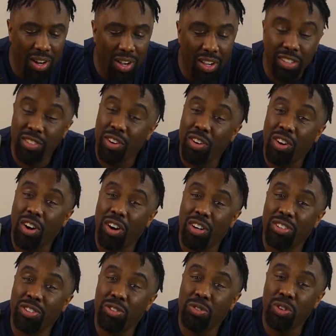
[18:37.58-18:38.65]
is going to
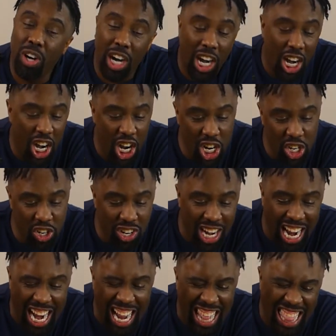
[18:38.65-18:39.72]
cost you
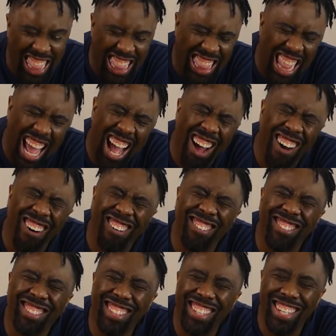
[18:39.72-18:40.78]

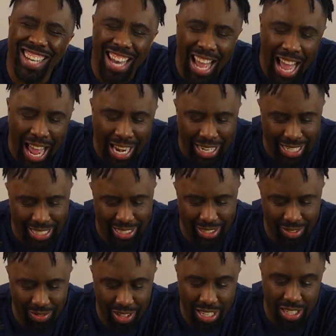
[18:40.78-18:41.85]

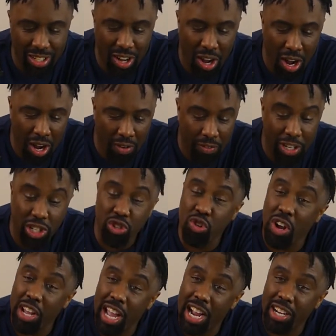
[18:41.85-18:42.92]
$108,000 for this car, for this
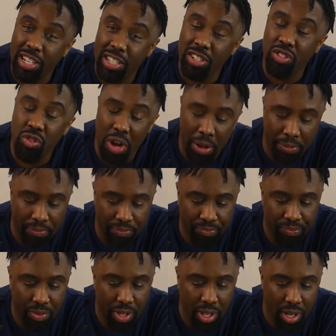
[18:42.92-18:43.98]
truck actually, this truck.
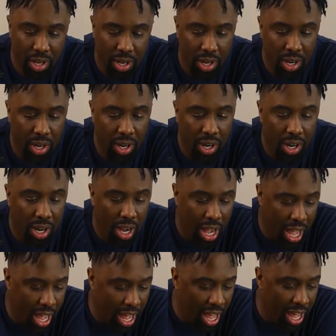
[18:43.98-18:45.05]

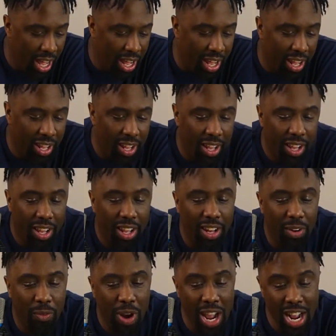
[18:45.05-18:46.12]
And in
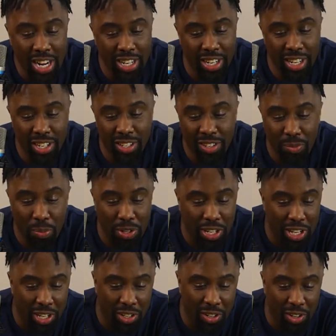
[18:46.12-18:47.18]
the range of this
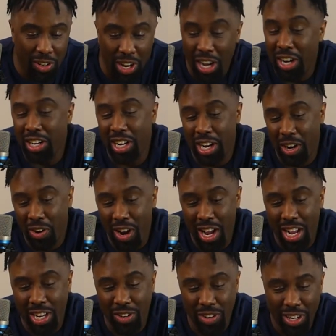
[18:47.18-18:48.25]
particular
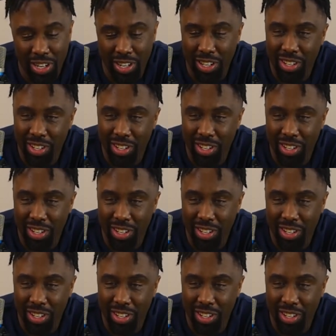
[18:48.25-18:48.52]
$100,000 truck,